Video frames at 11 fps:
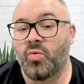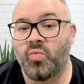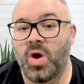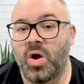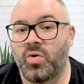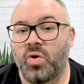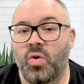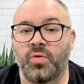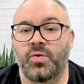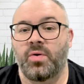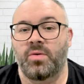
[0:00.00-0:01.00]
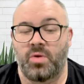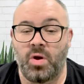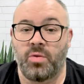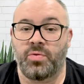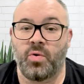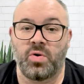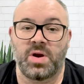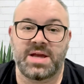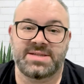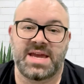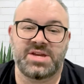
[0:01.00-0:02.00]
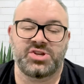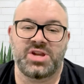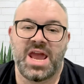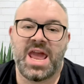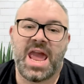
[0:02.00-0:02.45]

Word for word: World Health Organization,